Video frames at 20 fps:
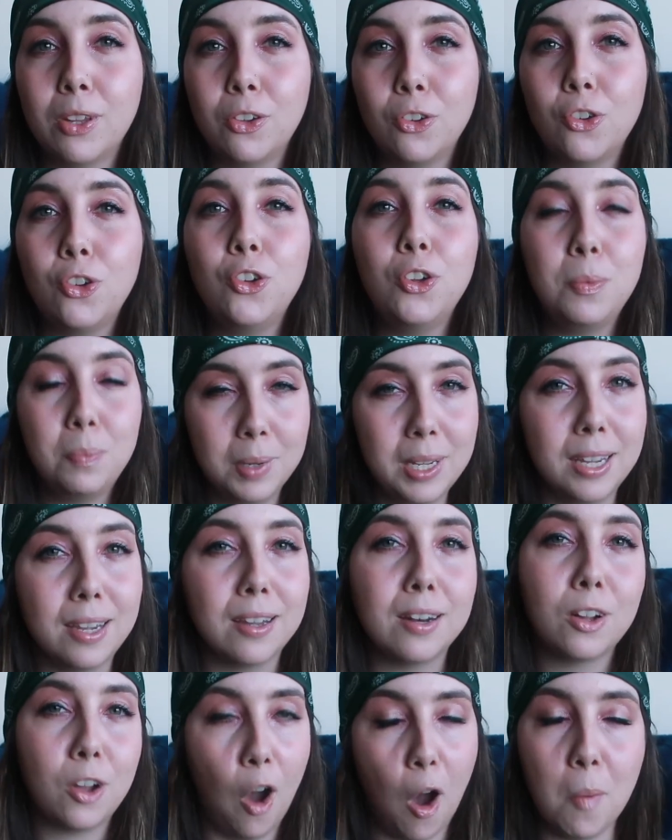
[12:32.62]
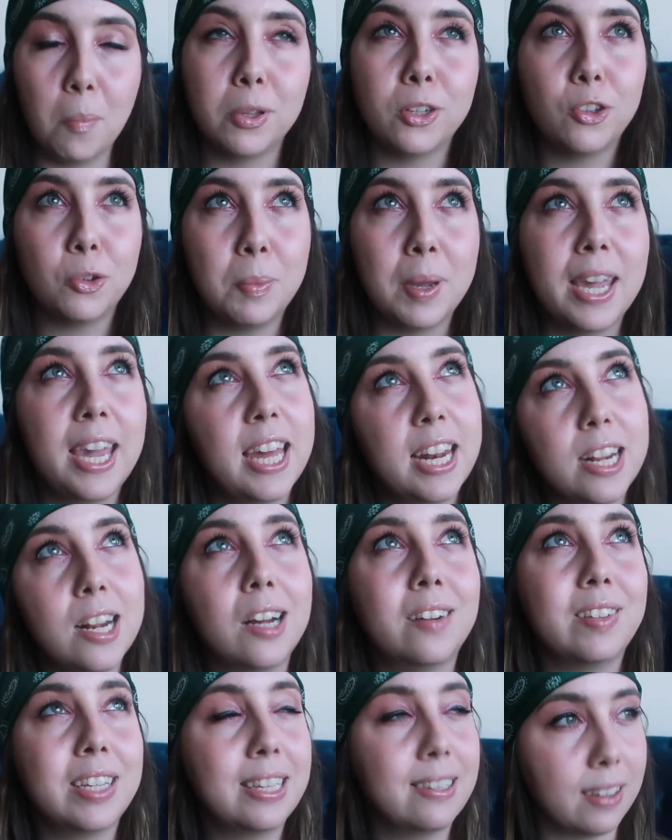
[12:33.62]
should be an accomplishment in and
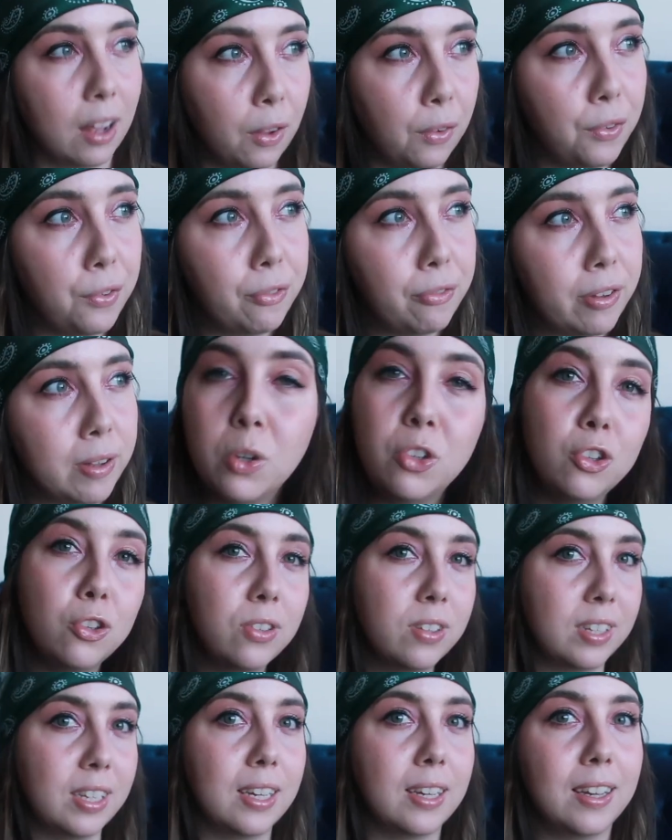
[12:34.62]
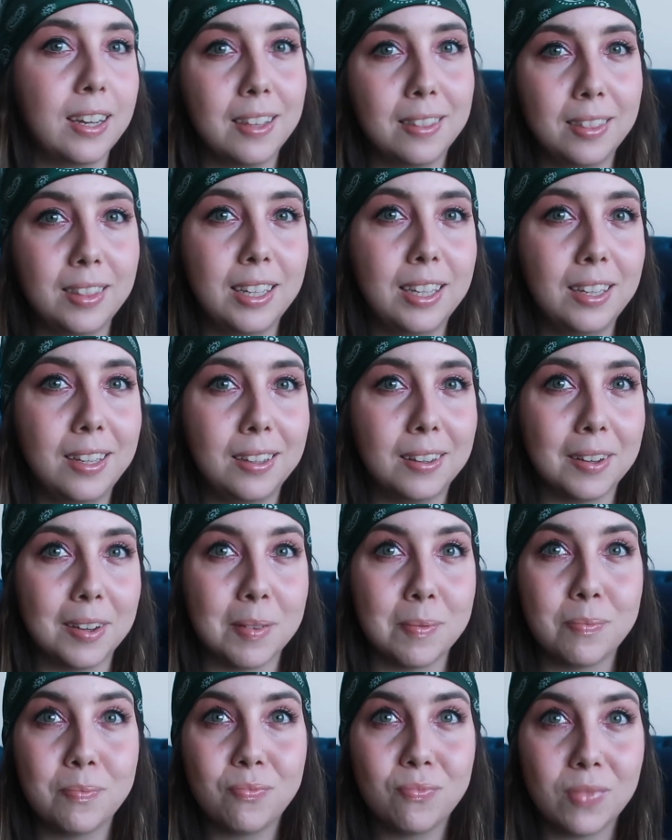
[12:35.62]
of itself, which you'll see in the,
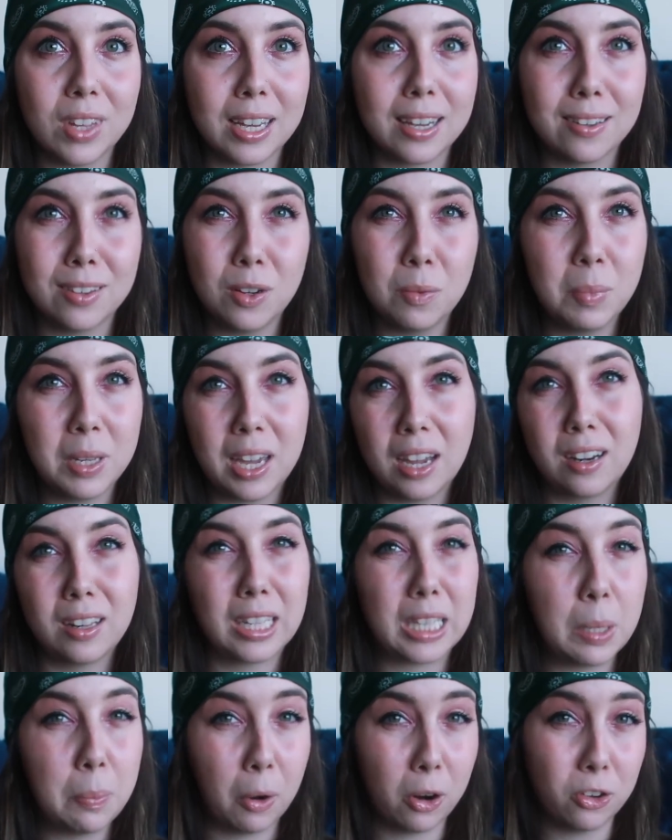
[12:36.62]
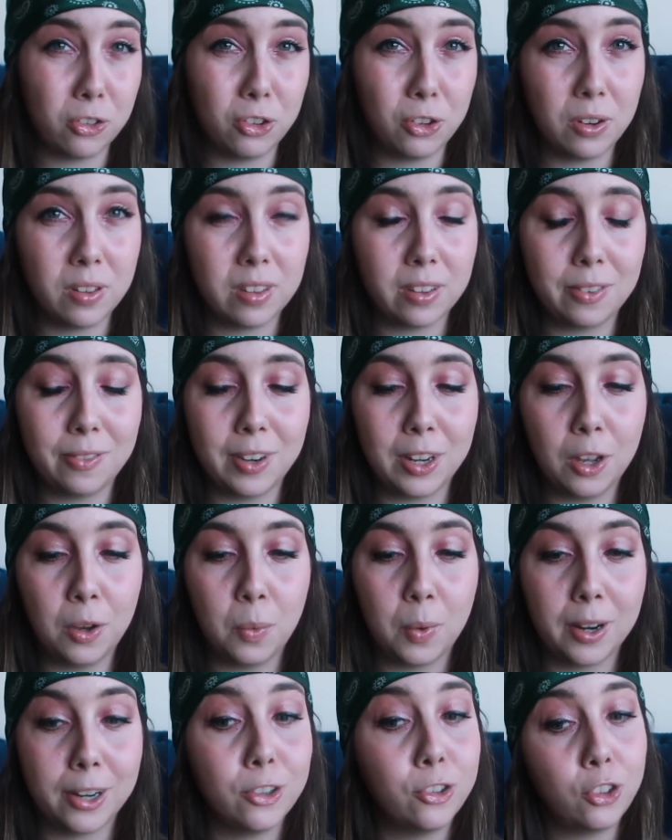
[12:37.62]
I guess it'll be kind of like the part two to this video
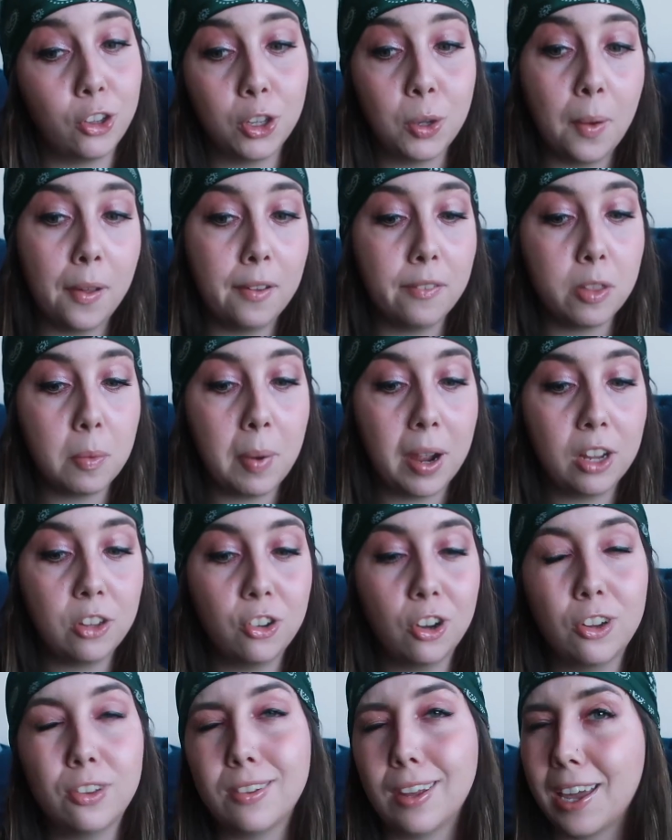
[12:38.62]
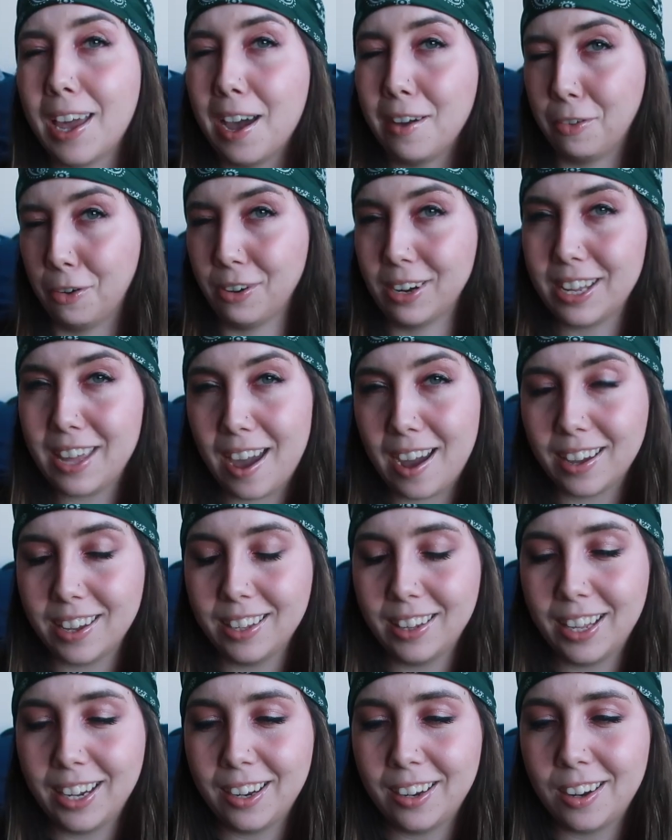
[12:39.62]
where I show you all of the pie charts. I have already
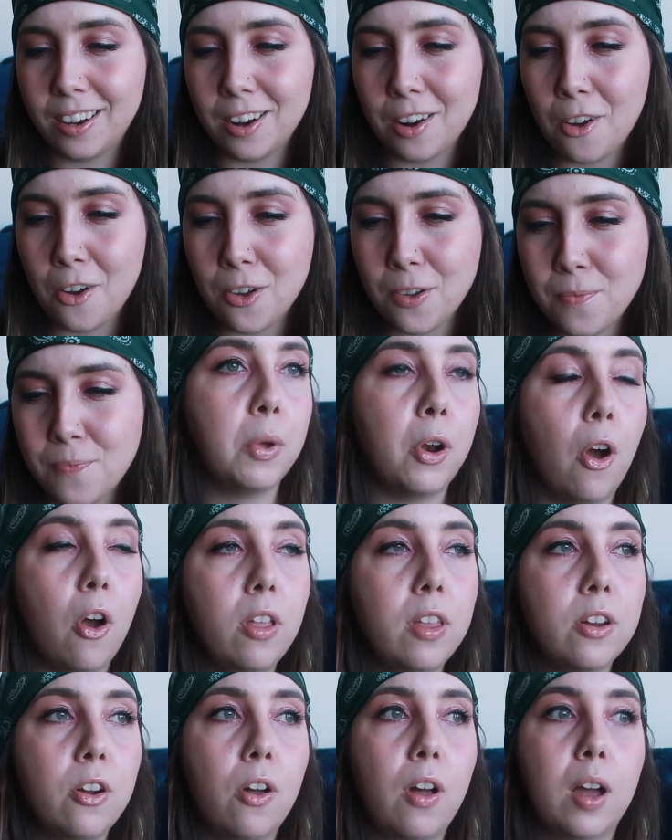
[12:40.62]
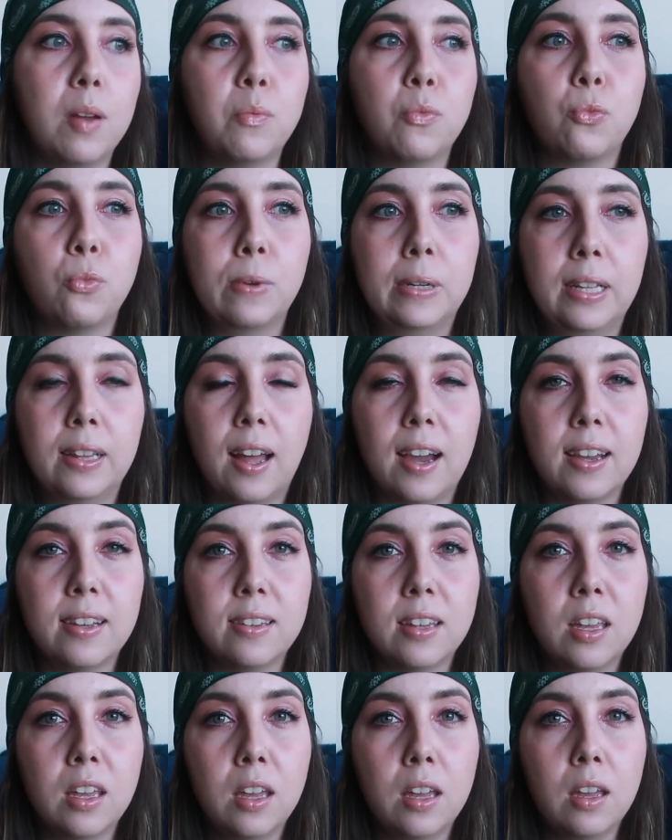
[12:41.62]
calculated it all. But all in all, I'm
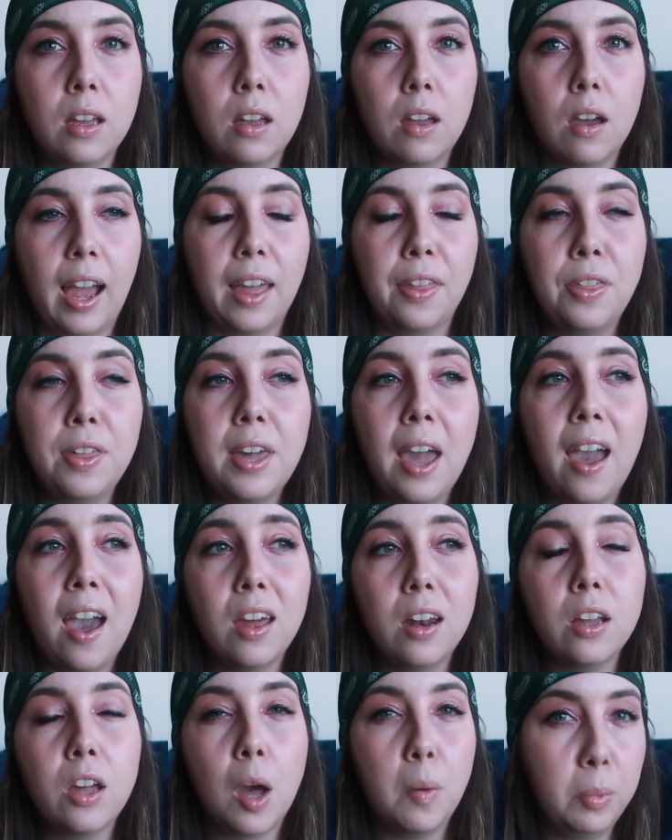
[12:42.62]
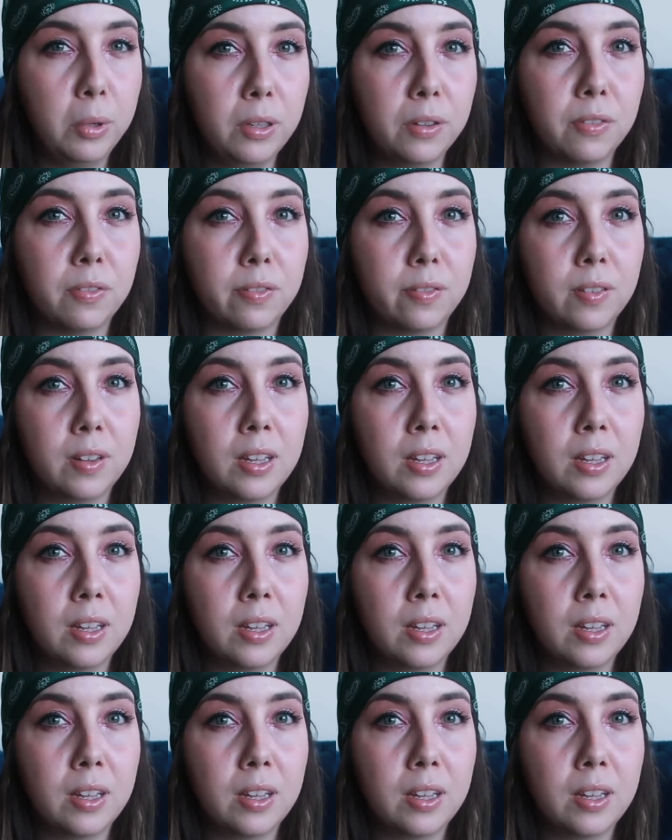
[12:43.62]
realizing, I think I had a couple of